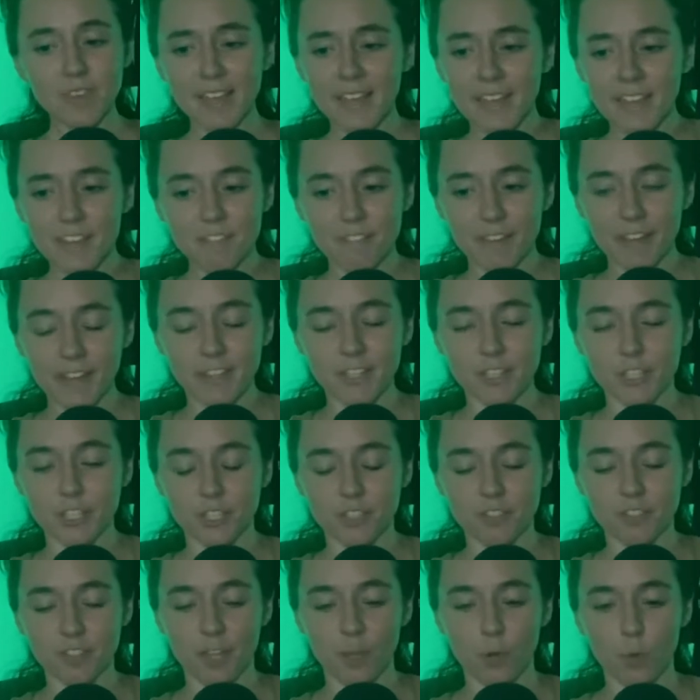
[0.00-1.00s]
if I could
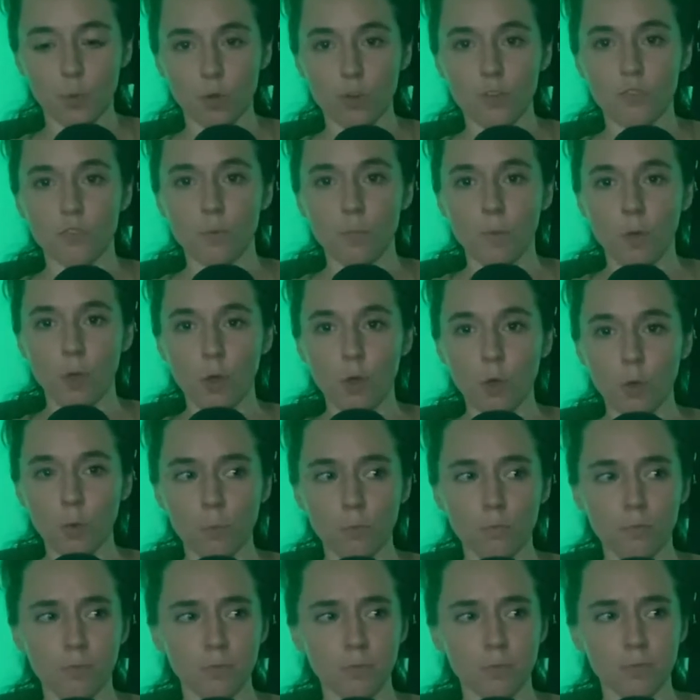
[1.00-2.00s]
just like work from
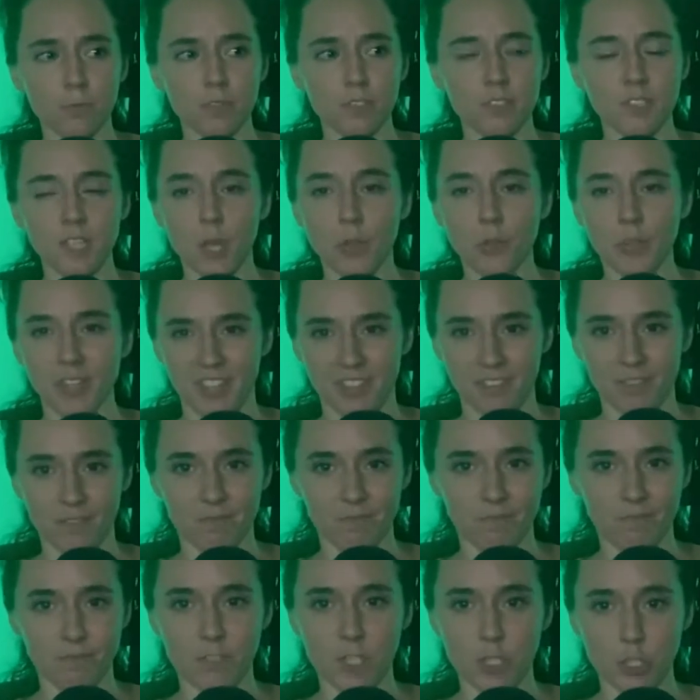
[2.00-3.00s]
home for
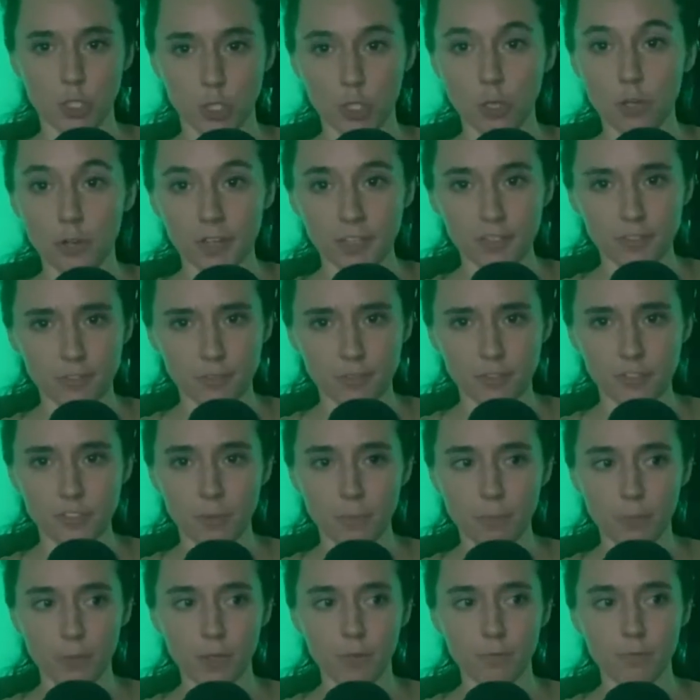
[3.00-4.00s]
selling insurance or
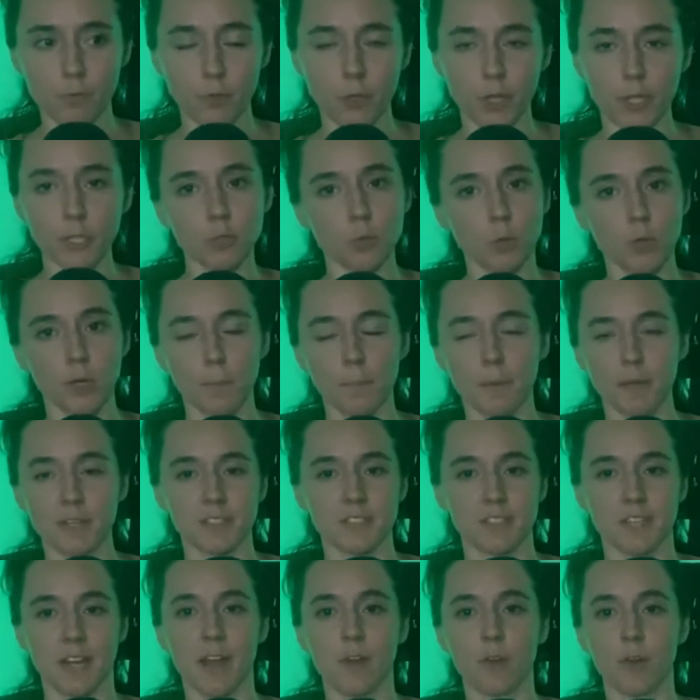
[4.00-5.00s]
something for like
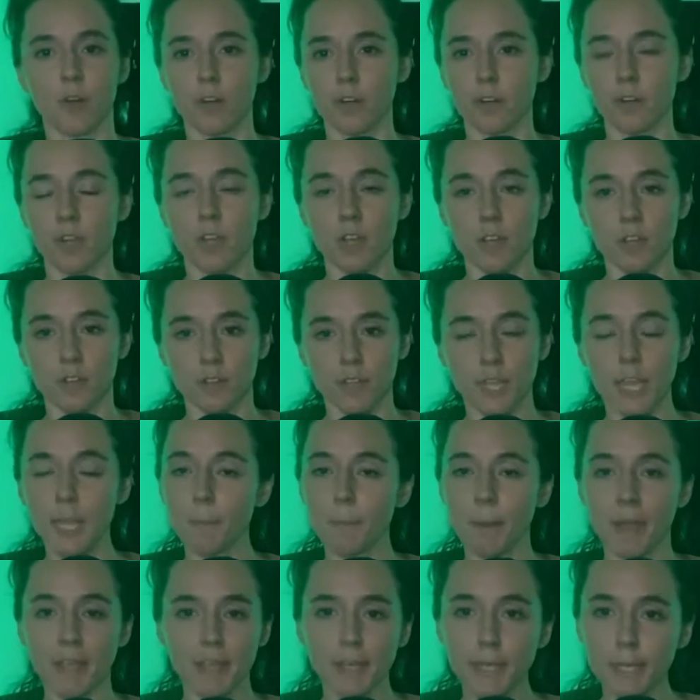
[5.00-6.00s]
$20 an hour
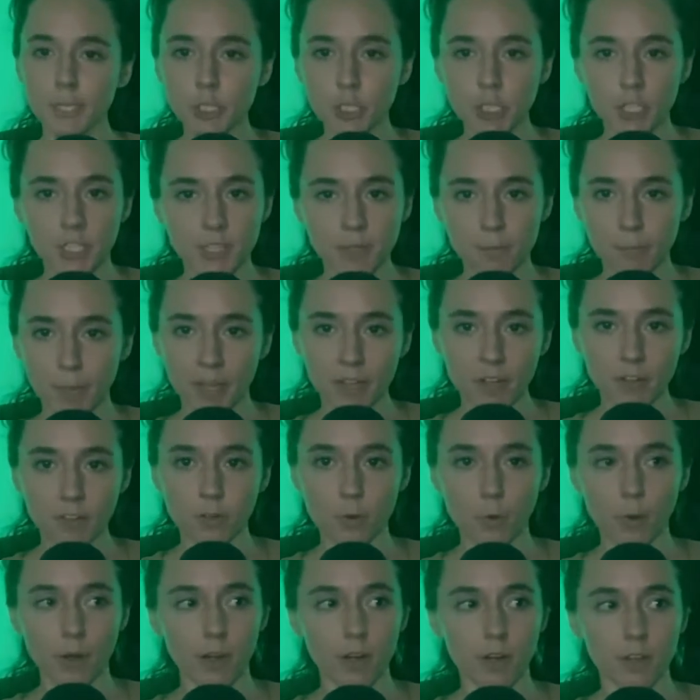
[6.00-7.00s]
in my kitchen in my
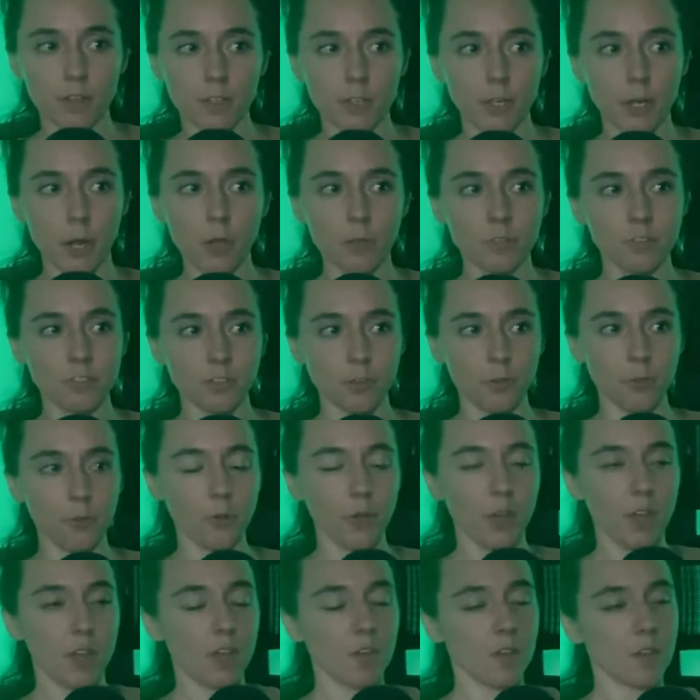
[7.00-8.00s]
underwear, you know?
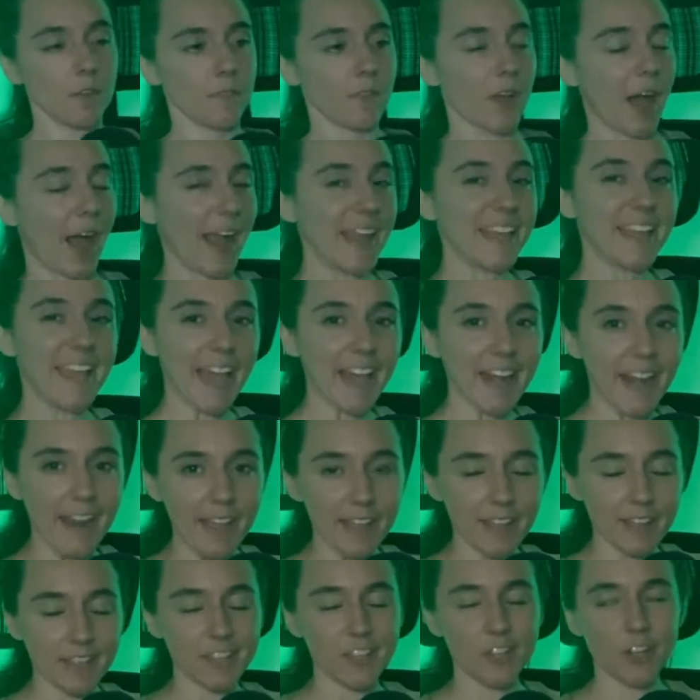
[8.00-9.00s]
So I get
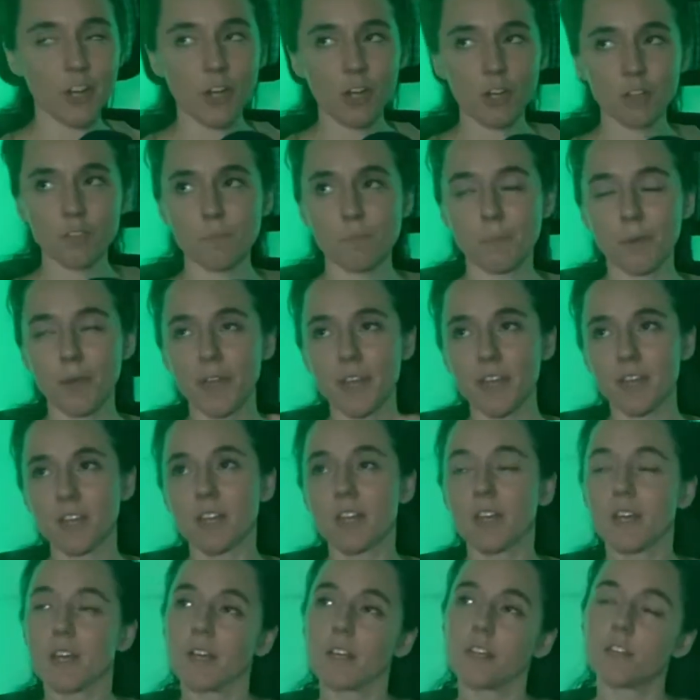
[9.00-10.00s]
it, you know,
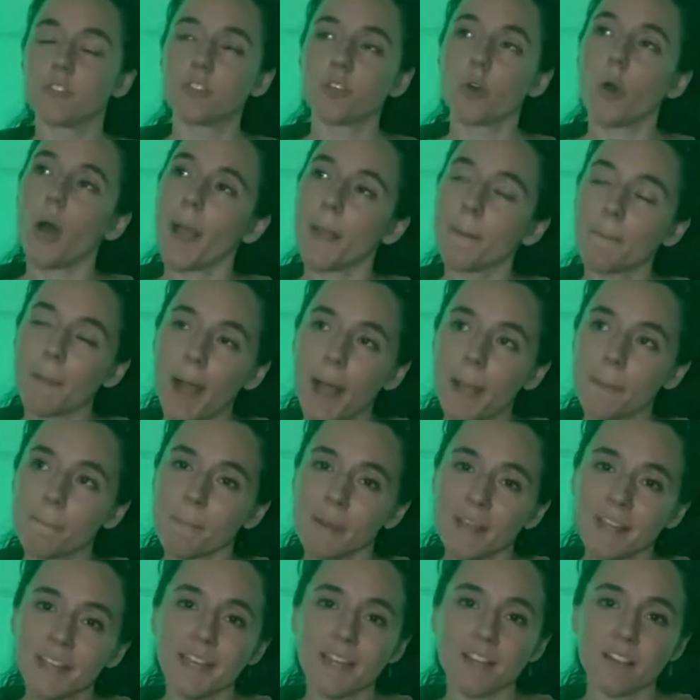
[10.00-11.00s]
but. So I
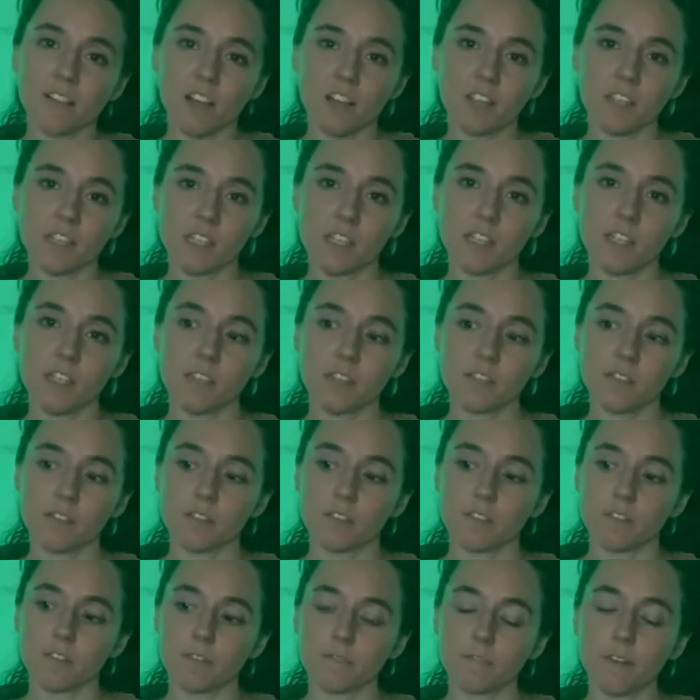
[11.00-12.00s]
might get lucky
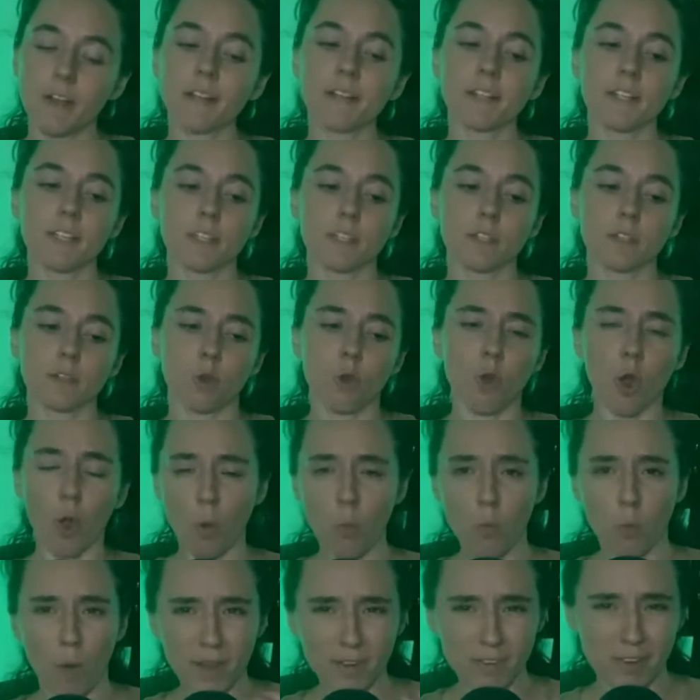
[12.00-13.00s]
finding,
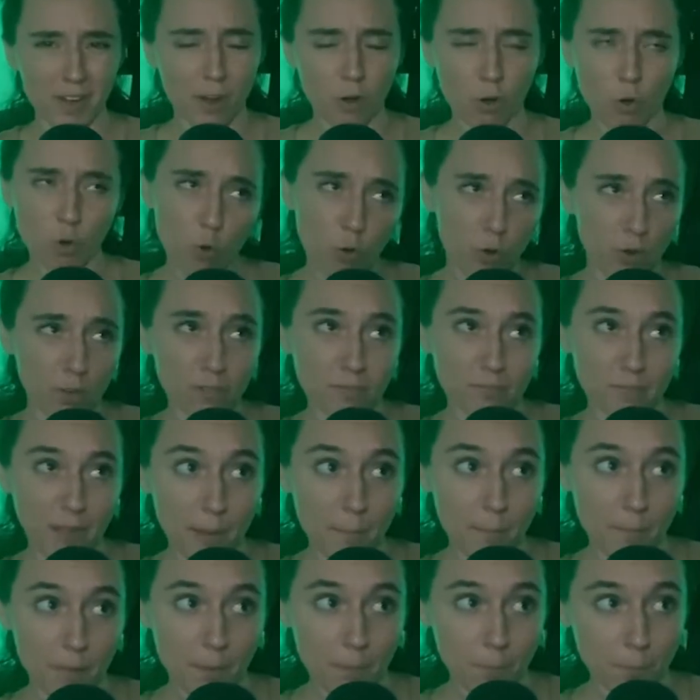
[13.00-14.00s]
oh, why don't, or
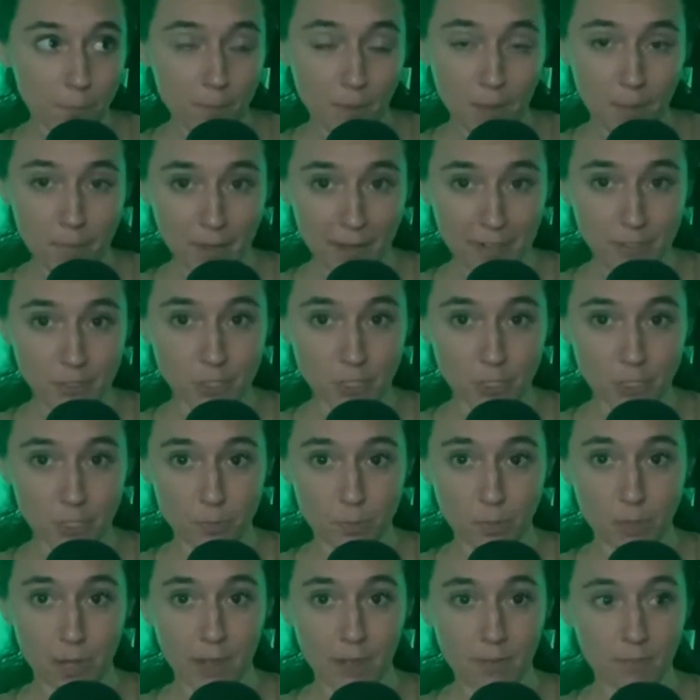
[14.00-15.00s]
maybe I should
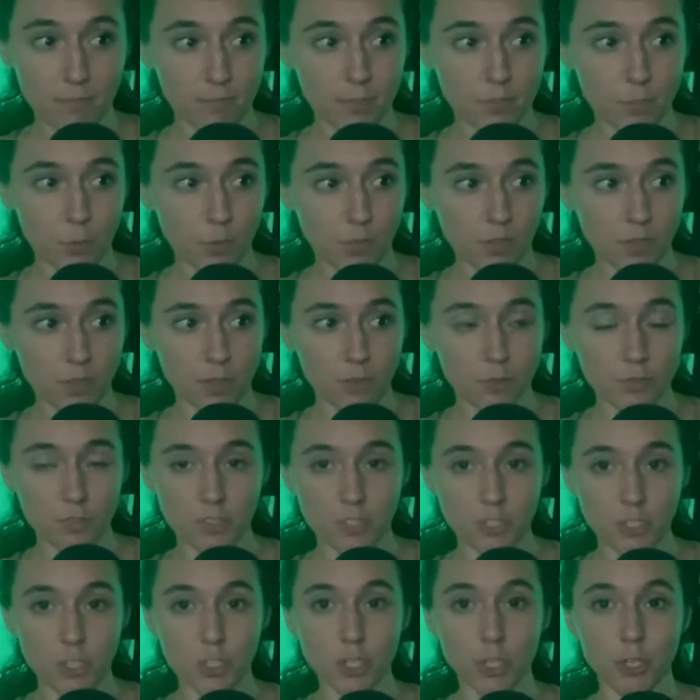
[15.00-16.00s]
just apply to one of
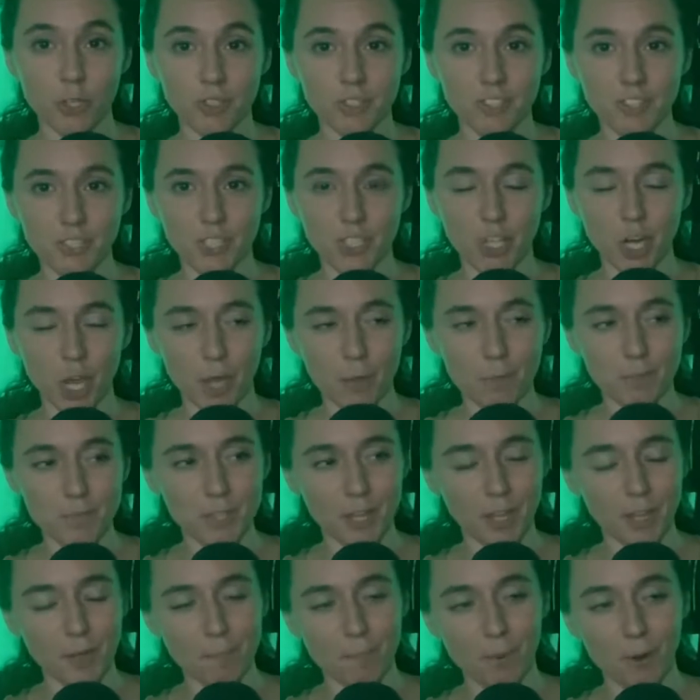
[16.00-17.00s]
those insurance
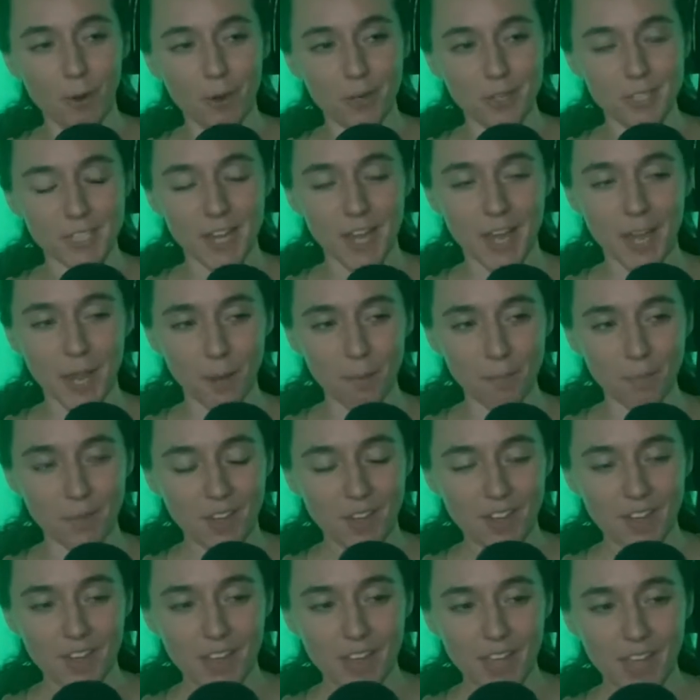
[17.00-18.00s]
jobs like part-time
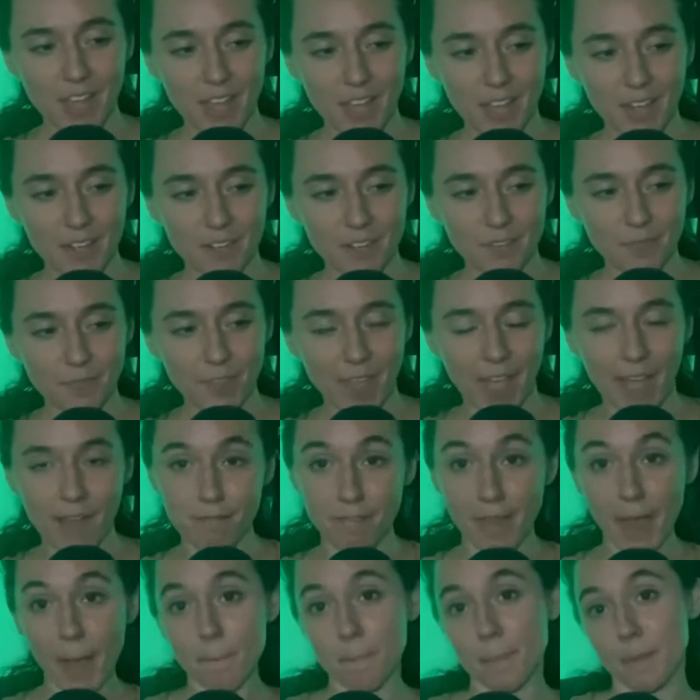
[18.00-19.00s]
and
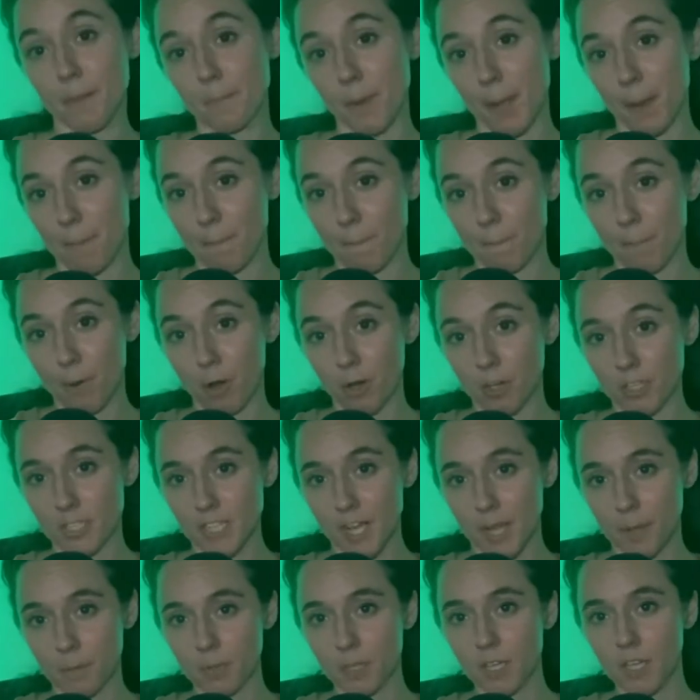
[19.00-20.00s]
have that be my
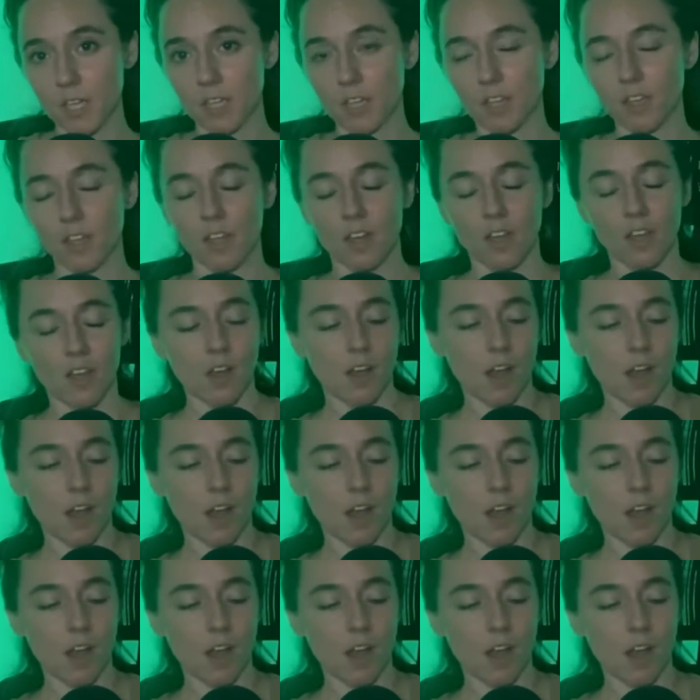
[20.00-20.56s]
part-time gig.